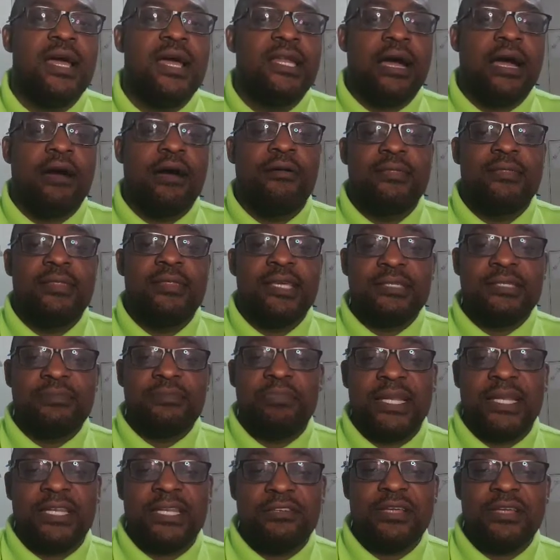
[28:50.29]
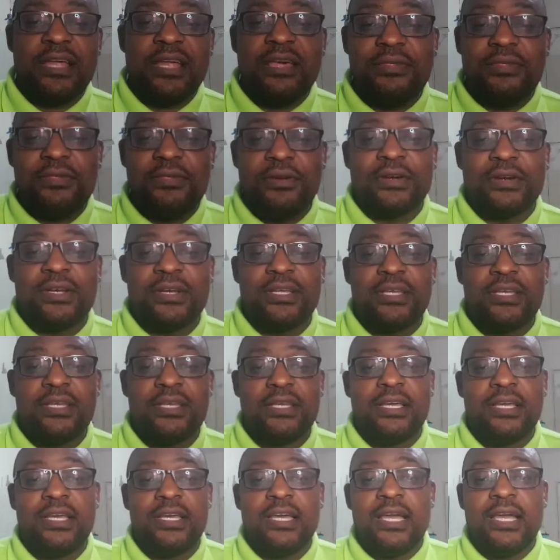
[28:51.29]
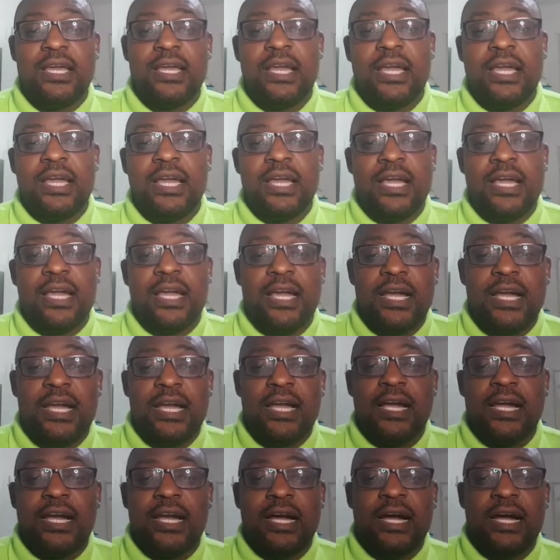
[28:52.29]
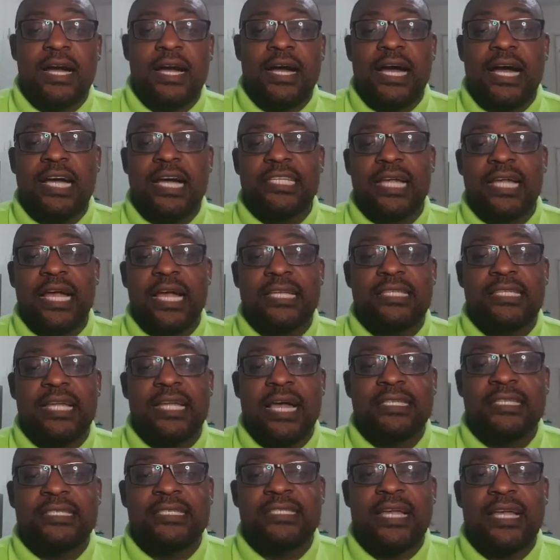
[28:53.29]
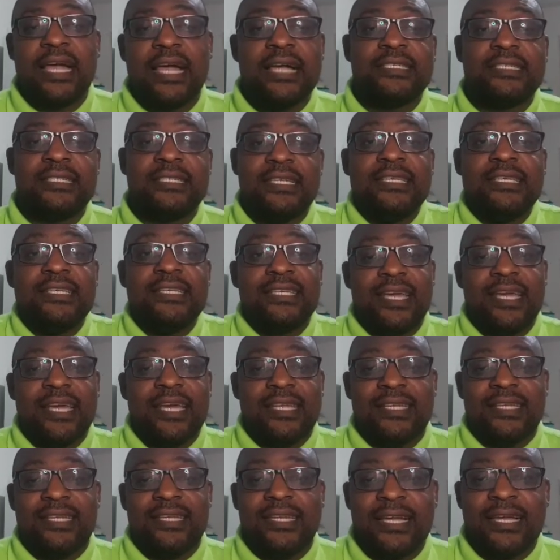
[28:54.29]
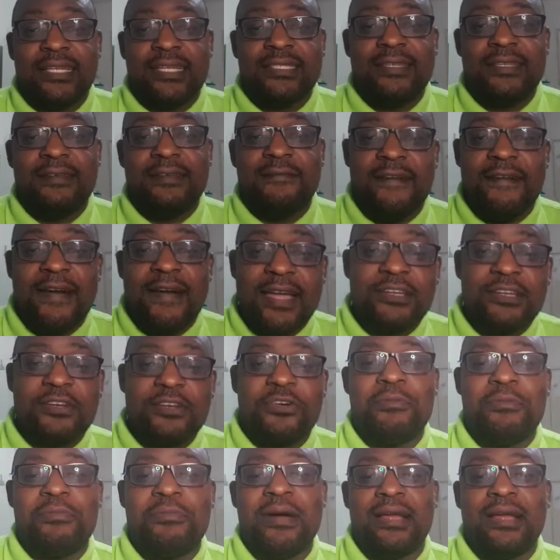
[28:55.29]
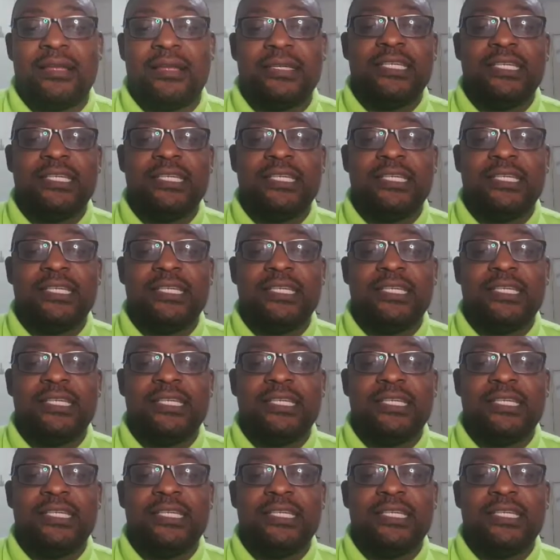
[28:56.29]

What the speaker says: Now, this particular theory, as indicated as divine command,